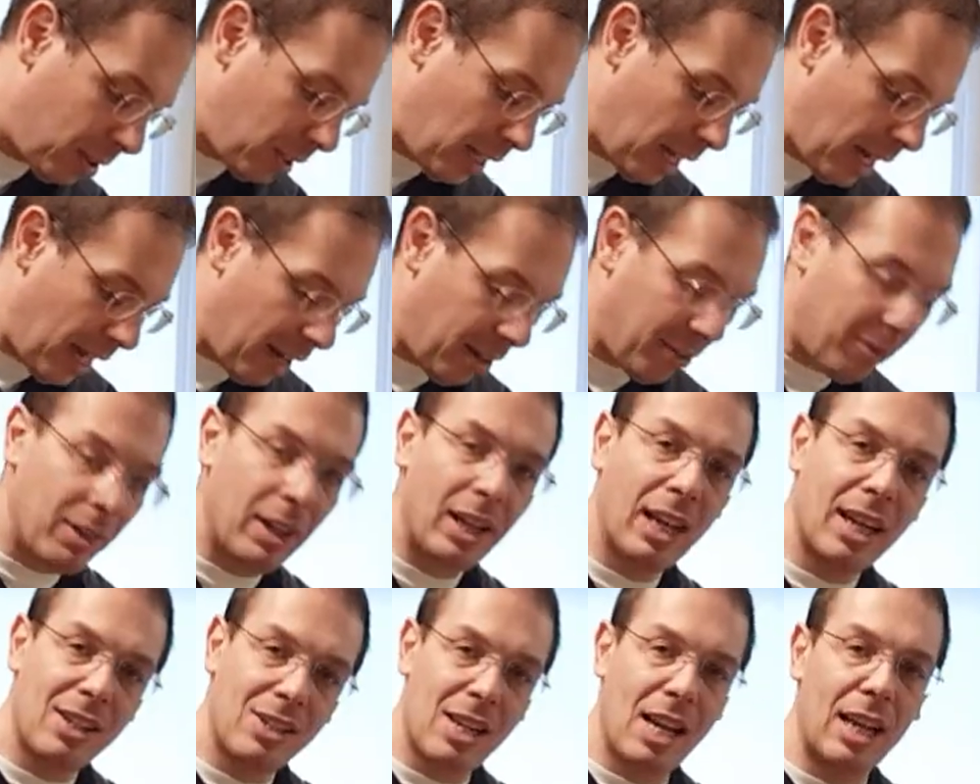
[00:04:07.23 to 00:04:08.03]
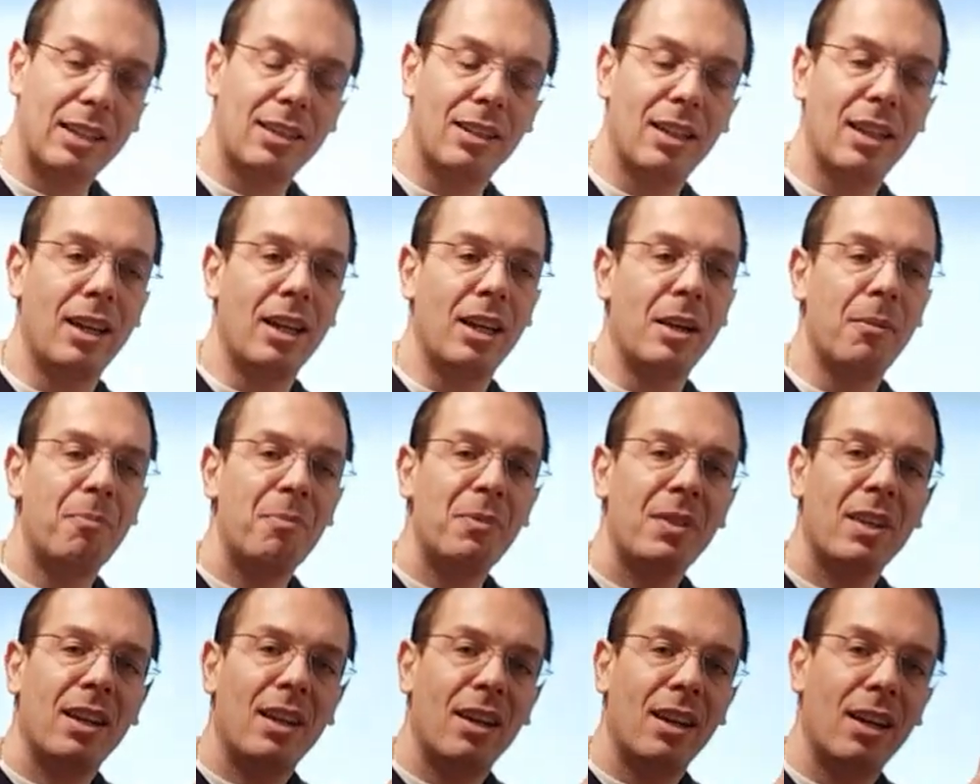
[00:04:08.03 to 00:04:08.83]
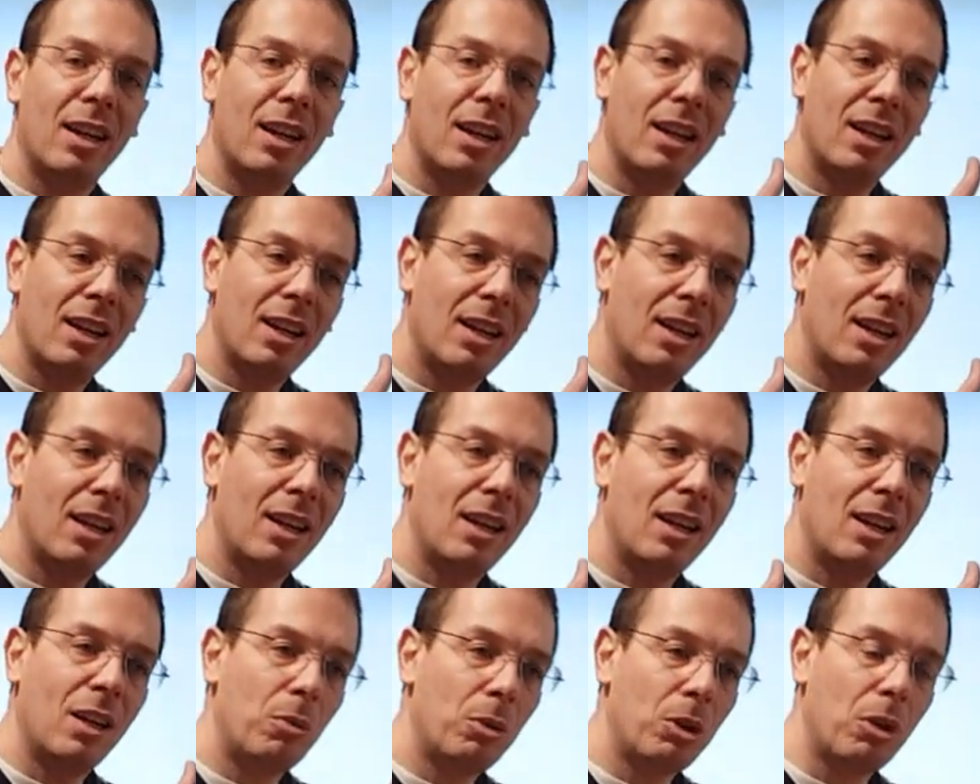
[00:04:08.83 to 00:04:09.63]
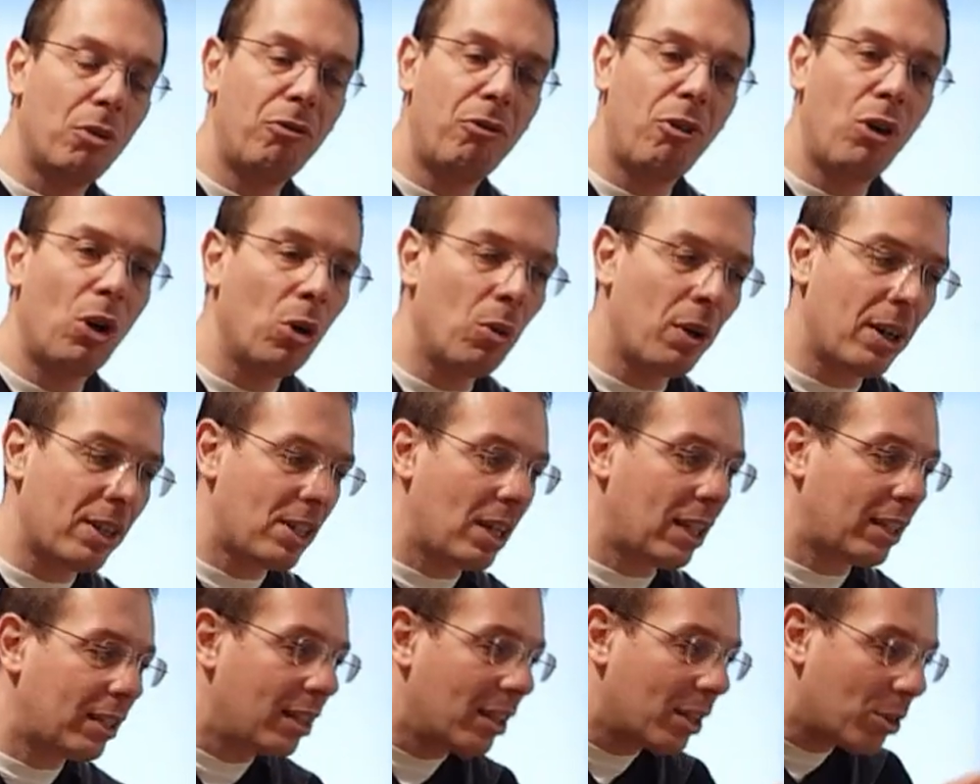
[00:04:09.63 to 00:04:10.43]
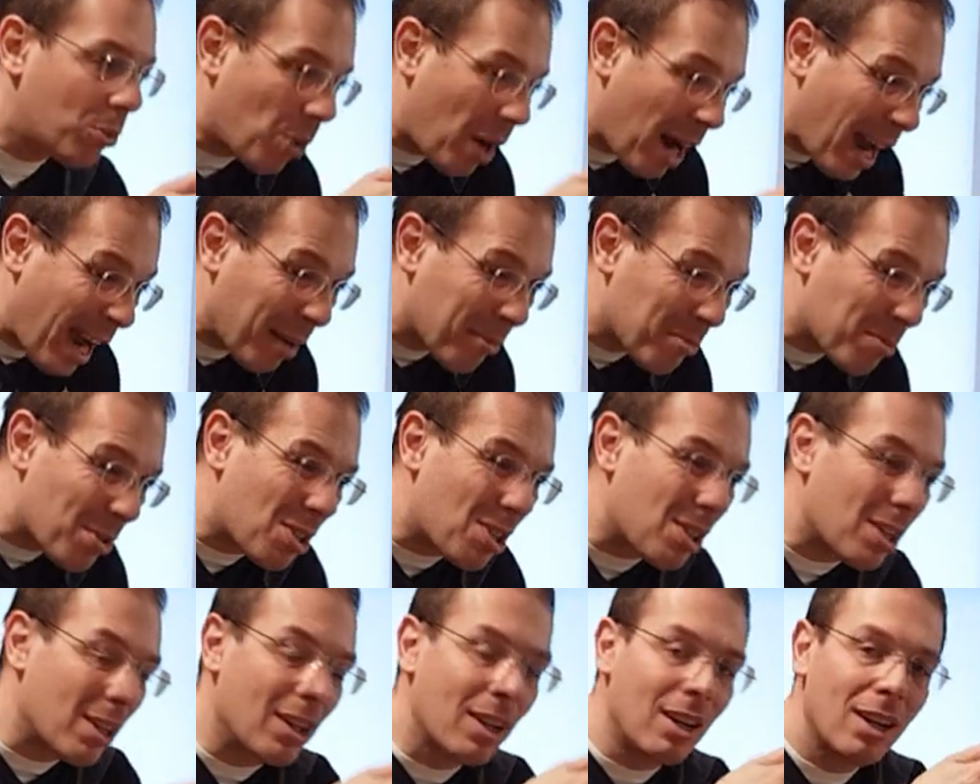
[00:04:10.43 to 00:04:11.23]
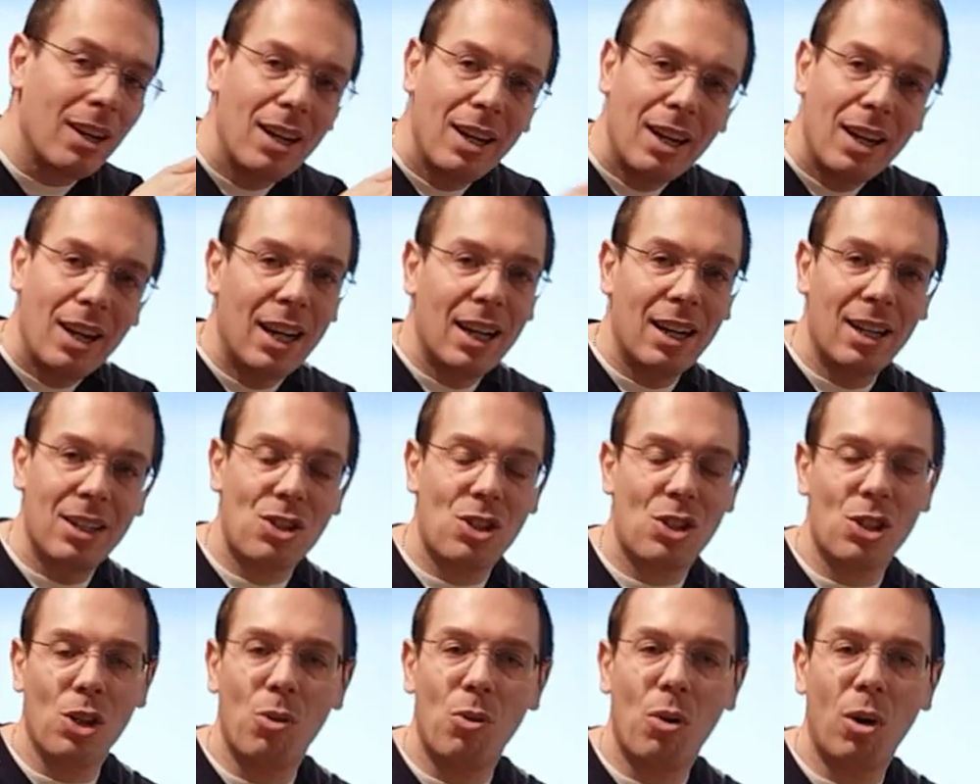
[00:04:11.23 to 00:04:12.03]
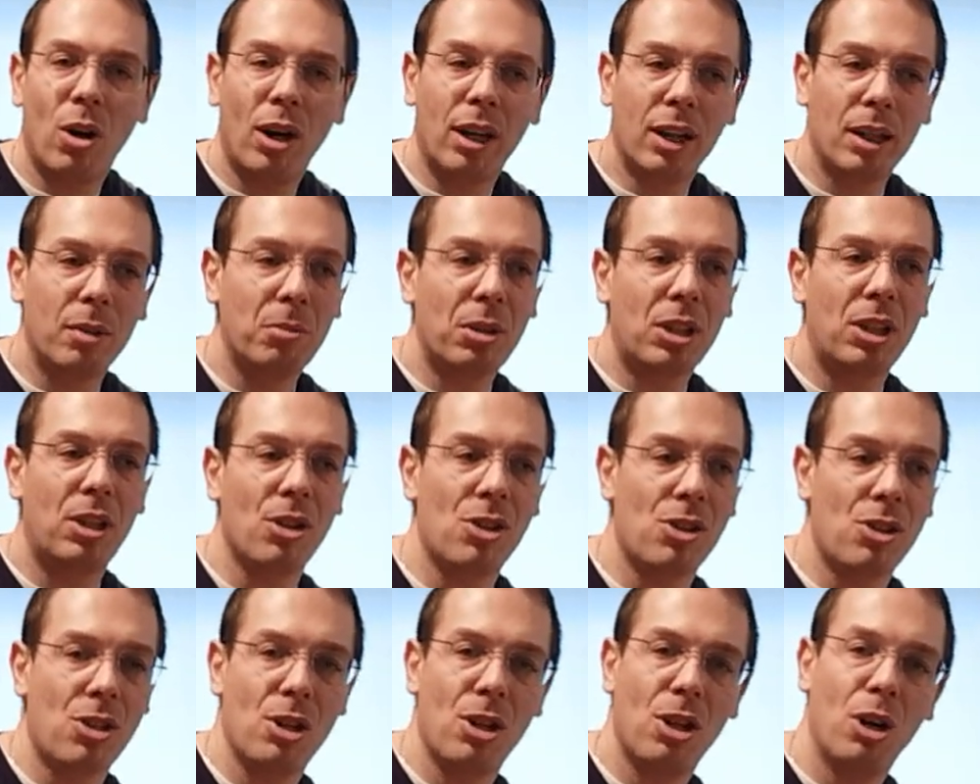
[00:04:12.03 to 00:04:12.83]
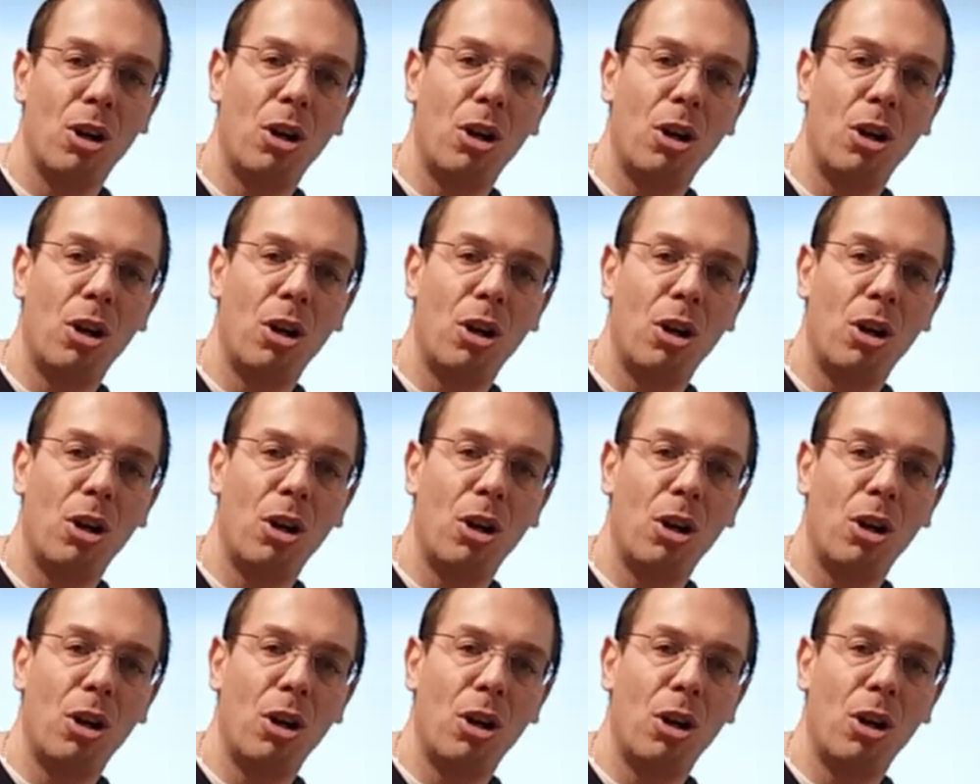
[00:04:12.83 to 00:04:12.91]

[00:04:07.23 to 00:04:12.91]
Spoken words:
have exactly we don't follow exactly grams and so on because